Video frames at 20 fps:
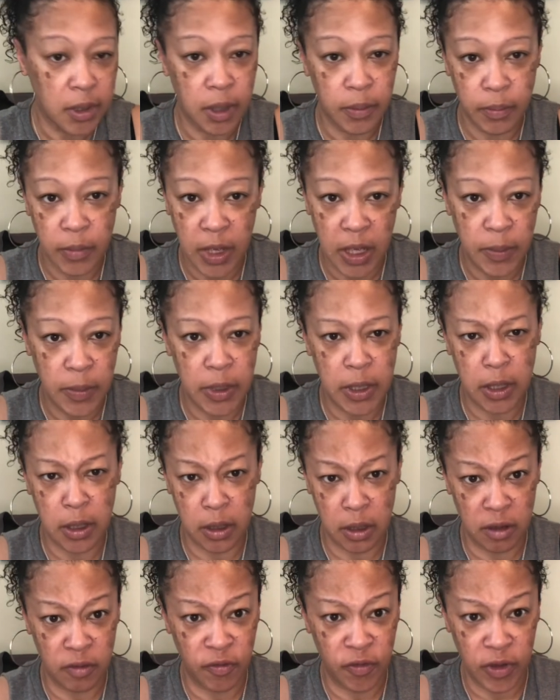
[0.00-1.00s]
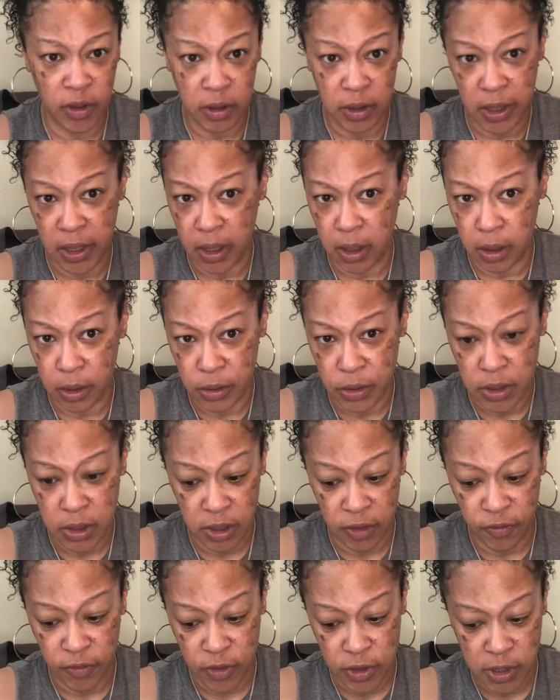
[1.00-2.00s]
maybe it could feel like
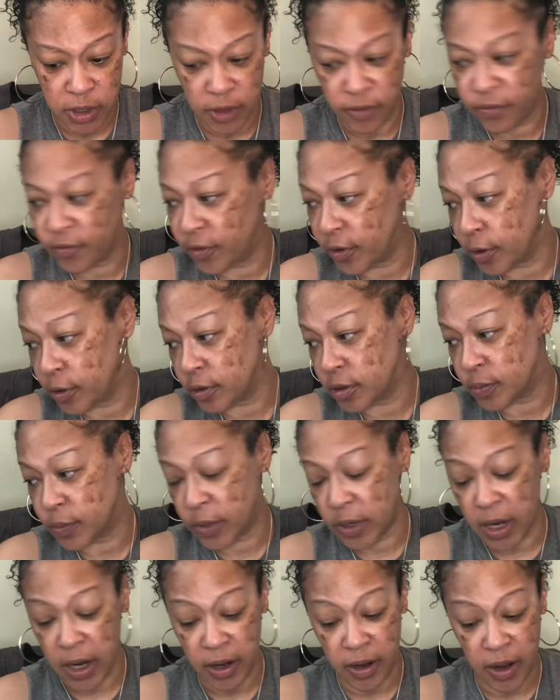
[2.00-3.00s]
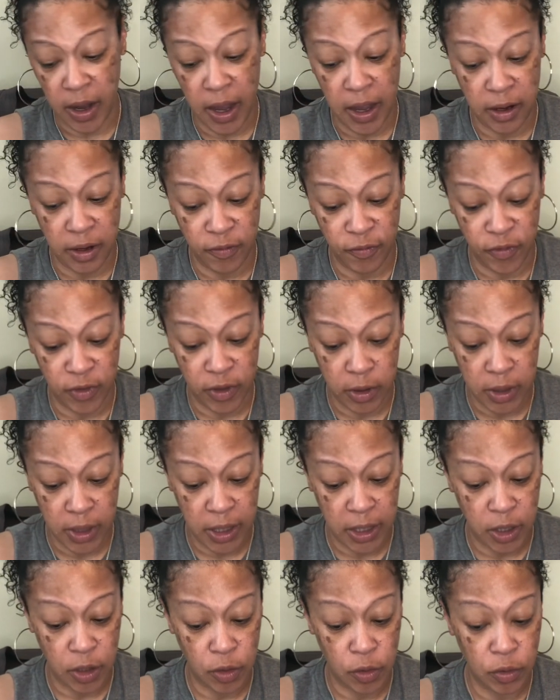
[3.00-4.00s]
ghosting for some folks, but I kind of feel
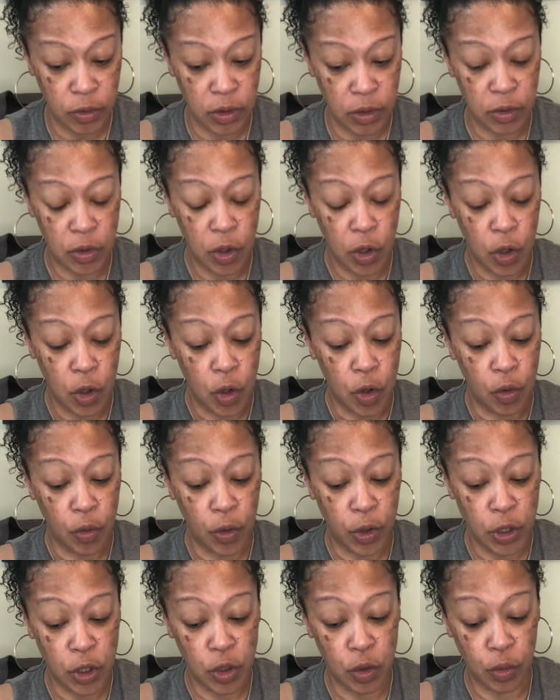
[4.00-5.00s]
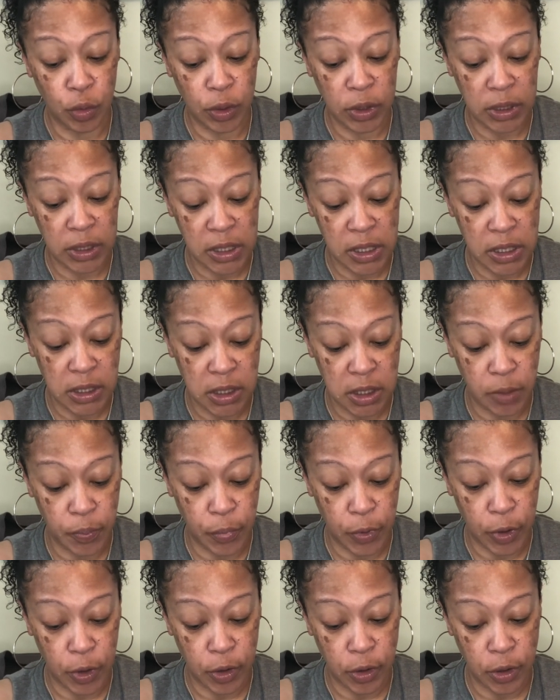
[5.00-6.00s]
like you when you release the
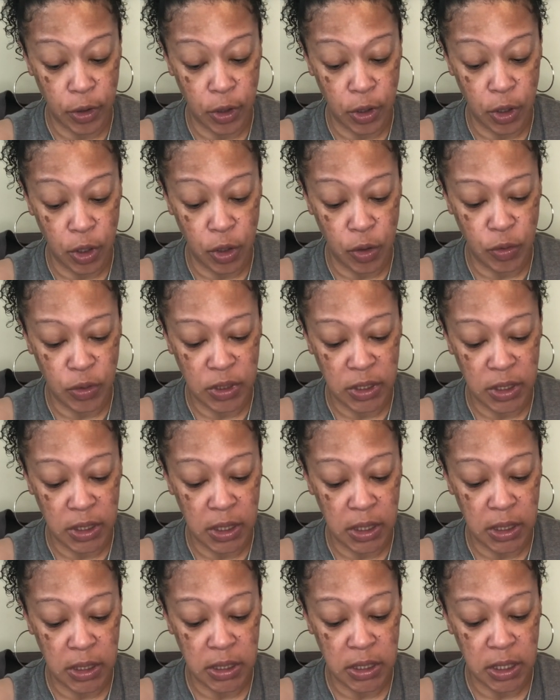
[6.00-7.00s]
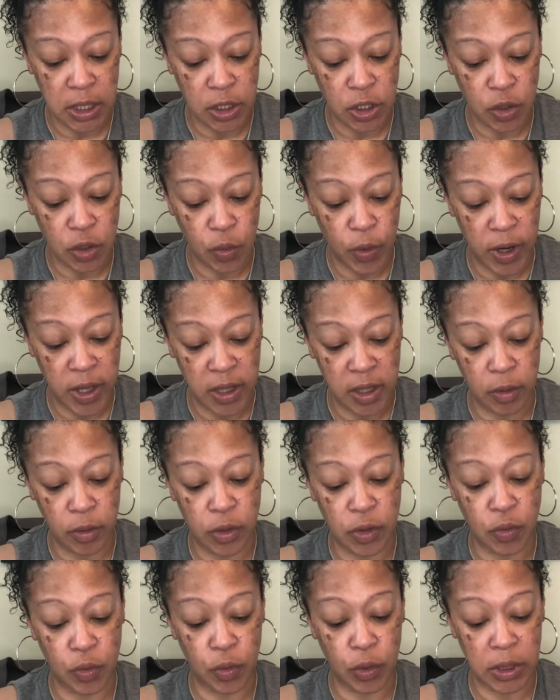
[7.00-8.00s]
burden, you did it in such a way that
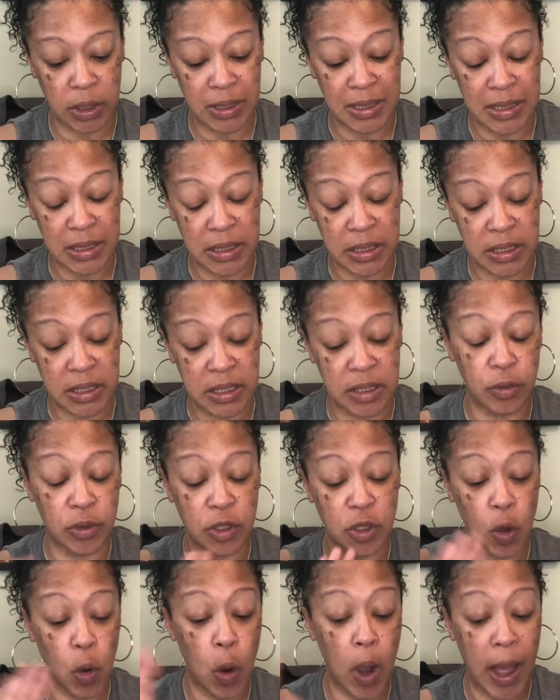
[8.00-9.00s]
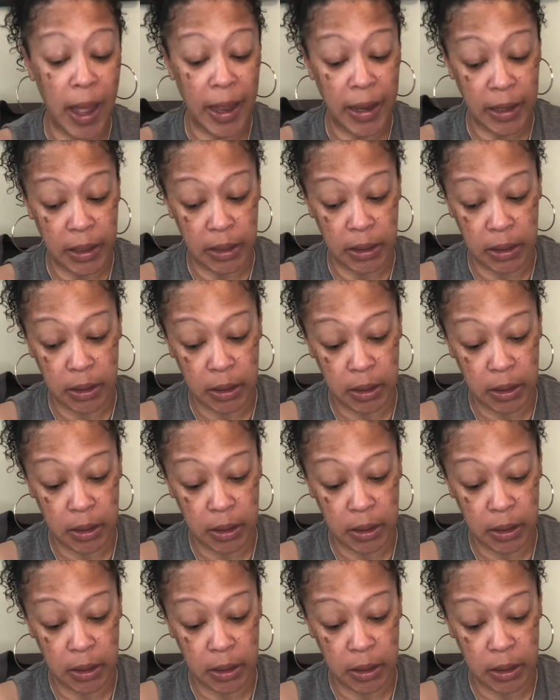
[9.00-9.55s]
was really it was quiet.